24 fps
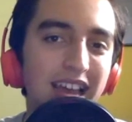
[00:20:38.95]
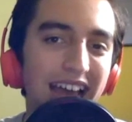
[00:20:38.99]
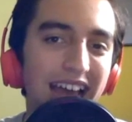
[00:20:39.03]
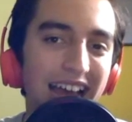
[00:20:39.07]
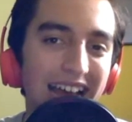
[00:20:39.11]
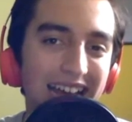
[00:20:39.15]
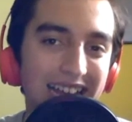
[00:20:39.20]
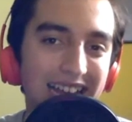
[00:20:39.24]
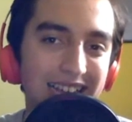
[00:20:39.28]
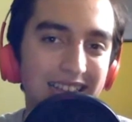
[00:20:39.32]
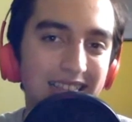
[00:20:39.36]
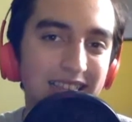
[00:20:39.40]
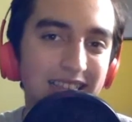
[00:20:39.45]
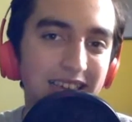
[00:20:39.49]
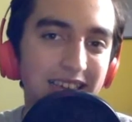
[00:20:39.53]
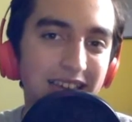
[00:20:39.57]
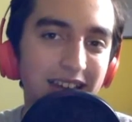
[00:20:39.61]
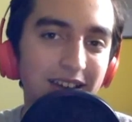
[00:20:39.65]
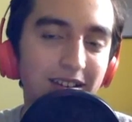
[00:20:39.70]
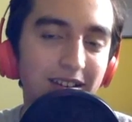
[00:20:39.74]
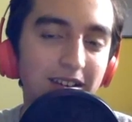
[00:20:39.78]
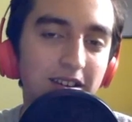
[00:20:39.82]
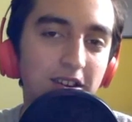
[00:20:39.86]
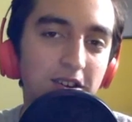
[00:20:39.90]
as the
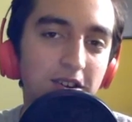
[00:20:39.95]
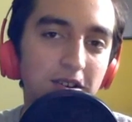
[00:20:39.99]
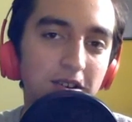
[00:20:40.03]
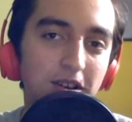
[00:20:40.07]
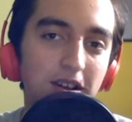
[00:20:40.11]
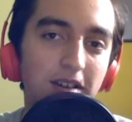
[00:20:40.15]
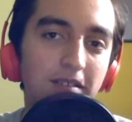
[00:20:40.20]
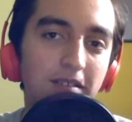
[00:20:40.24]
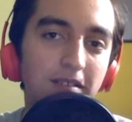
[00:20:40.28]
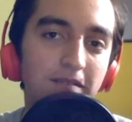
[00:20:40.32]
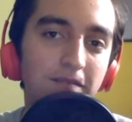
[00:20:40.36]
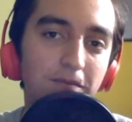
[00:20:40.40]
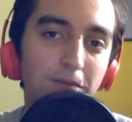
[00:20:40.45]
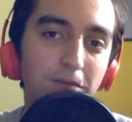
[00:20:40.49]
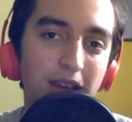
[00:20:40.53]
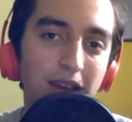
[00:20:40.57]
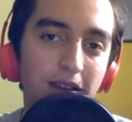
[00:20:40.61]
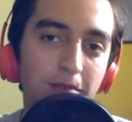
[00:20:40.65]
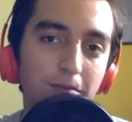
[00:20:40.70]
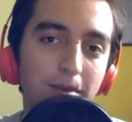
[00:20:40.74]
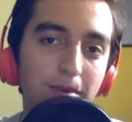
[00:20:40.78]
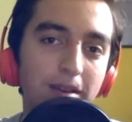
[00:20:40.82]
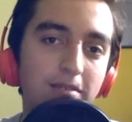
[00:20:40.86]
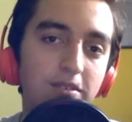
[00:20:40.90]
character of
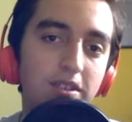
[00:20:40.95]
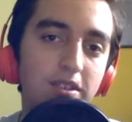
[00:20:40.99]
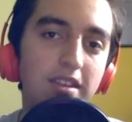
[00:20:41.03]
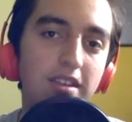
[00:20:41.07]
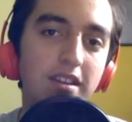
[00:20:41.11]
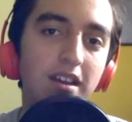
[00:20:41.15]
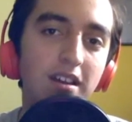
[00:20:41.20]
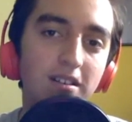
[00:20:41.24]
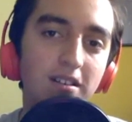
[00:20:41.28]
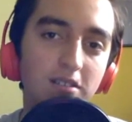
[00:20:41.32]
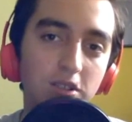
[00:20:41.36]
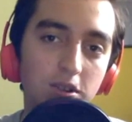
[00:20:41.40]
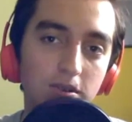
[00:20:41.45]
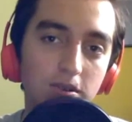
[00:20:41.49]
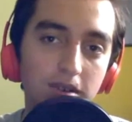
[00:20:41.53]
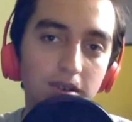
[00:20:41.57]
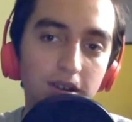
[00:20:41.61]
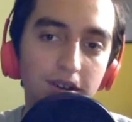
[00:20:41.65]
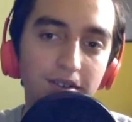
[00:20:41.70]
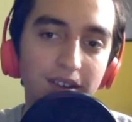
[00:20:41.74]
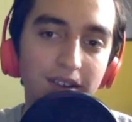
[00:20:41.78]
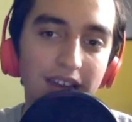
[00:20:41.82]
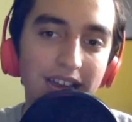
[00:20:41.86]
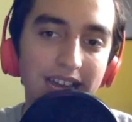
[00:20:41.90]
Wade Wilson, also
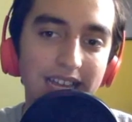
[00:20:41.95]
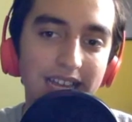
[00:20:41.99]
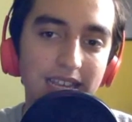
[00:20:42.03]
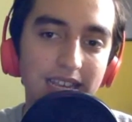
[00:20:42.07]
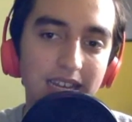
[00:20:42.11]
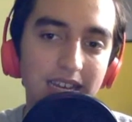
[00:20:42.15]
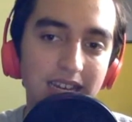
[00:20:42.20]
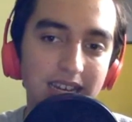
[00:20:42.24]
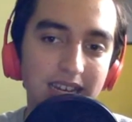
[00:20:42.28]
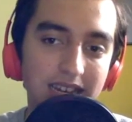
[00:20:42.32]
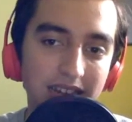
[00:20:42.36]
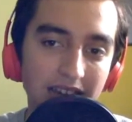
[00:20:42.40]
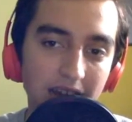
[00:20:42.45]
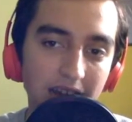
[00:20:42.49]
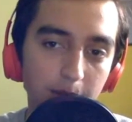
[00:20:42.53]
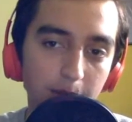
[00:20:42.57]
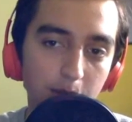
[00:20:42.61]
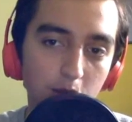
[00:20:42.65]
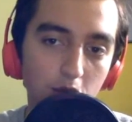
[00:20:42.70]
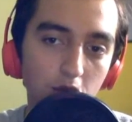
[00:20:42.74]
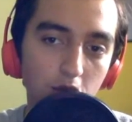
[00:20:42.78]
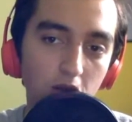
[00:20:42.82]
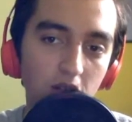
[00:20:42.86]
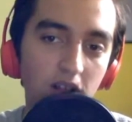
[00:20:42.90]
known as
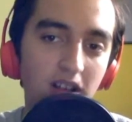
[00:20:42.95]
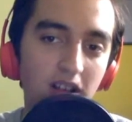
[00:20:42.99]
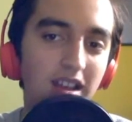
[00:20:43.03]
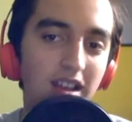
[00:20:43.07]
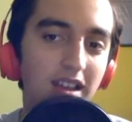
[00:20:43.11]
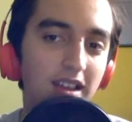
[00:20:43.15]
Deadpool.